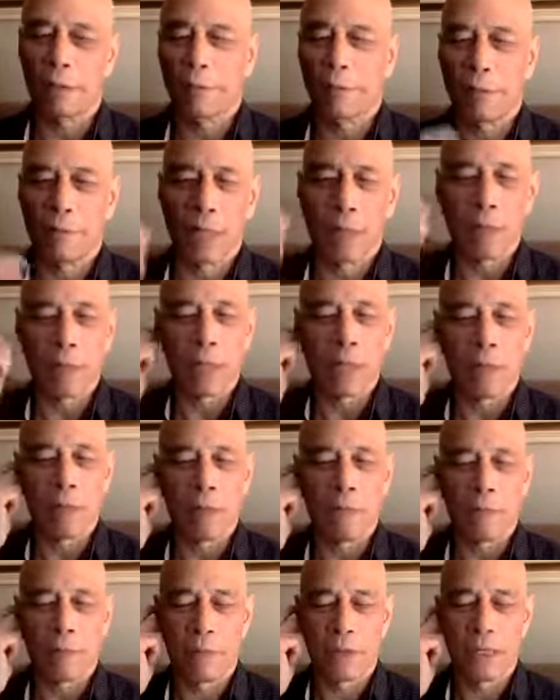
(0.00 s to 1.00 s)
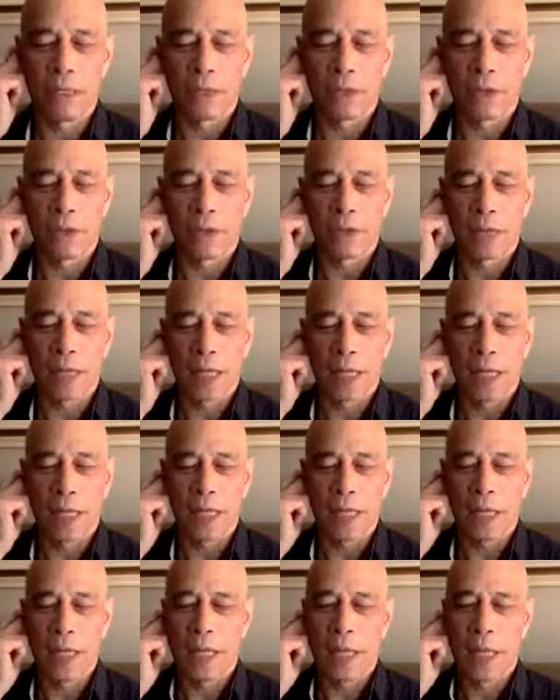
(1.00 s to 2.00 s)
maybe coming from the other
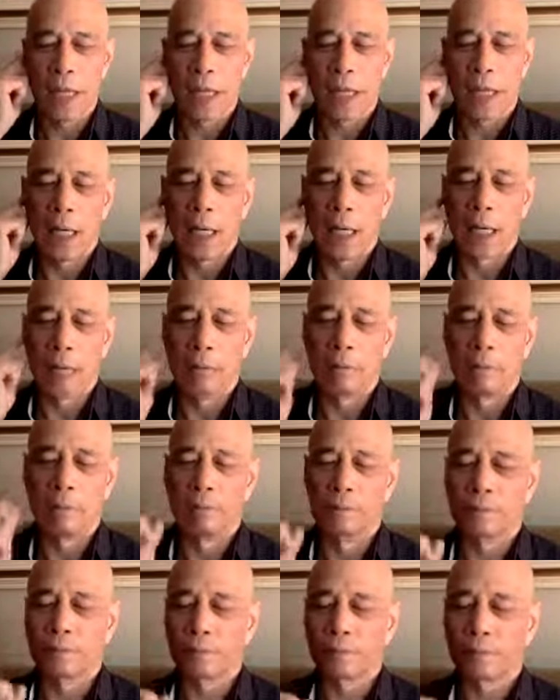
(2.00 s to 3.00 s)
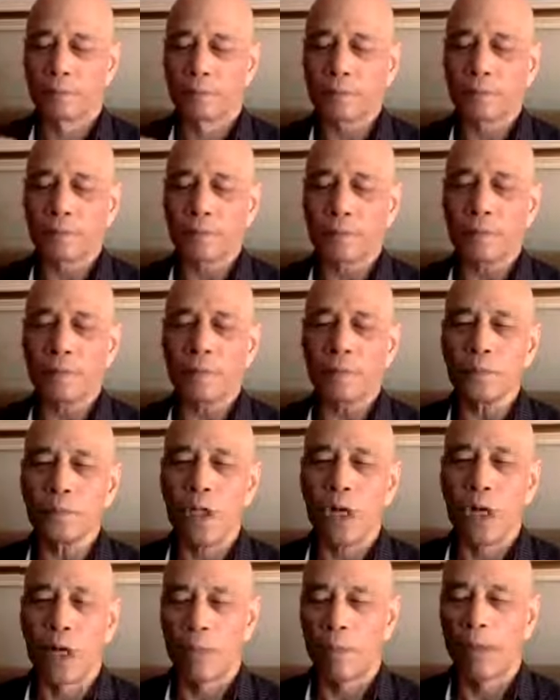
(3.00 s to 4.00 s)
side on
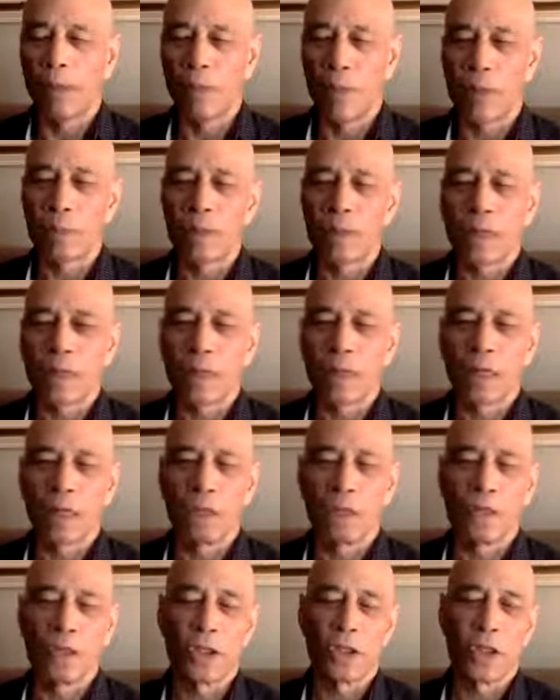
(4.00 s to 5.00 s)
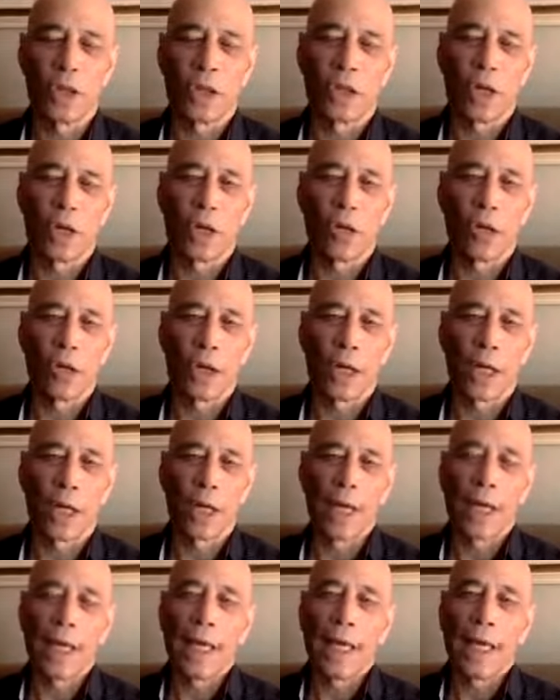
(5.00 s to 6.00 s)
my website, kelvinchin.org.
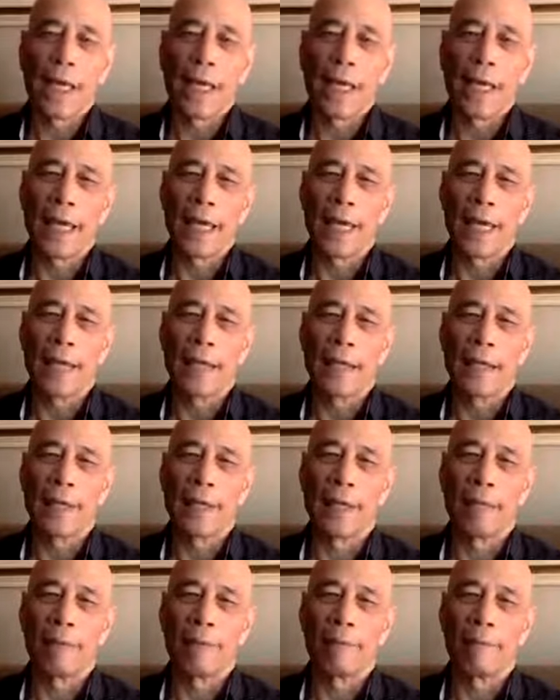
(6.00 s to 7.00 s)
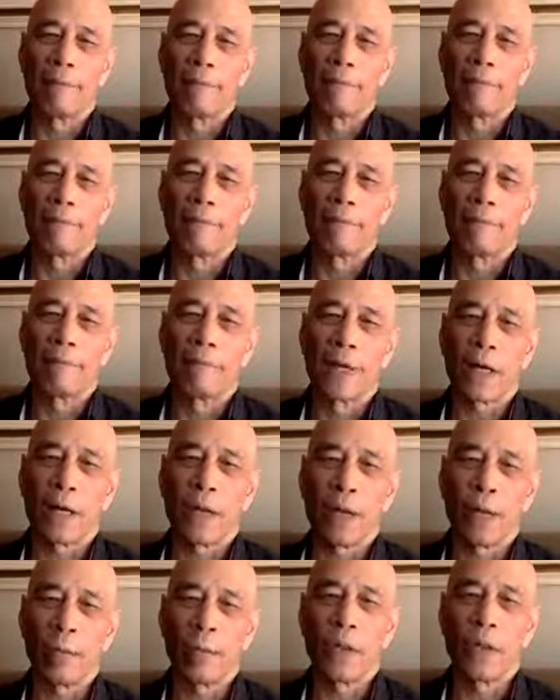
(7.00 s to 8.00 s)
And I
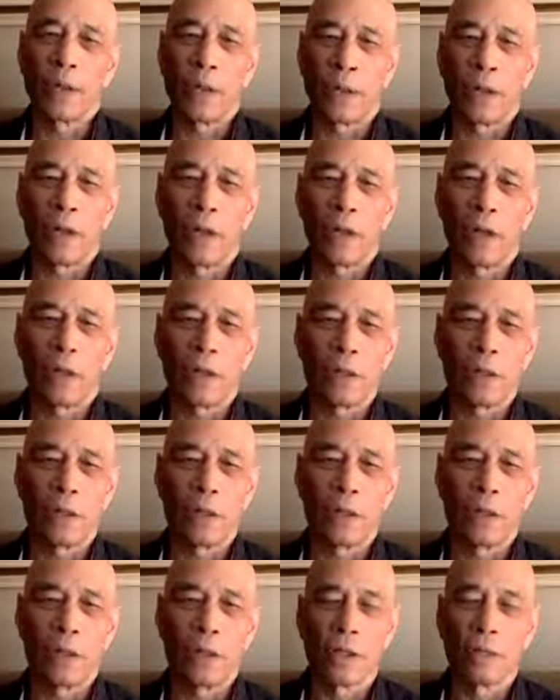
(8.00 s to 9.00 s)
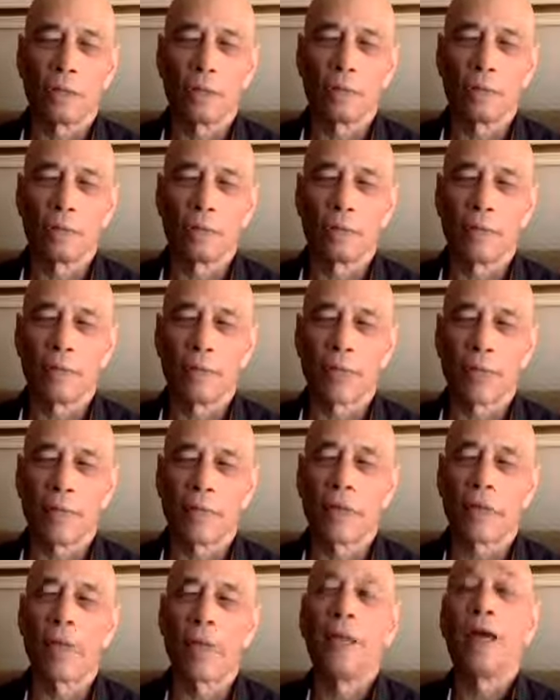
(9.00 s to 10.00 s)
hope you all have
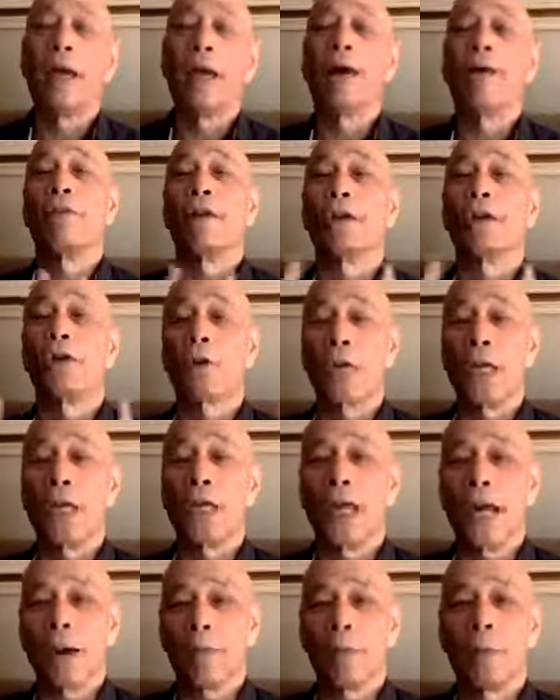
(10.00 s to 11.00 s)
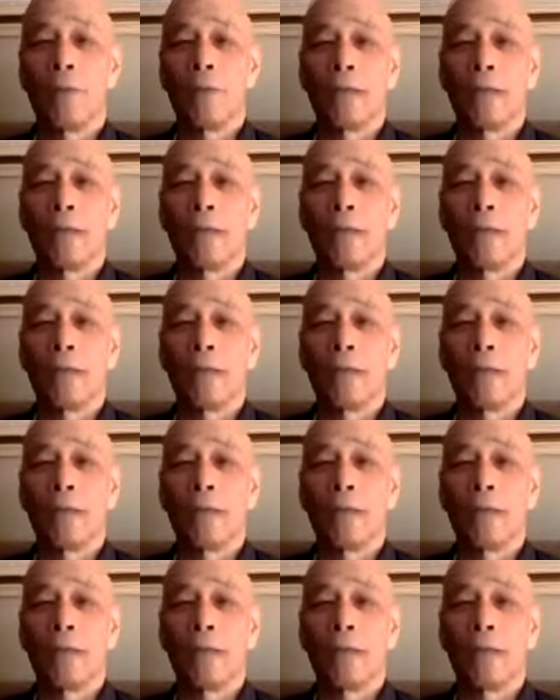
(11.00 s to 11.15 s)
a great, happy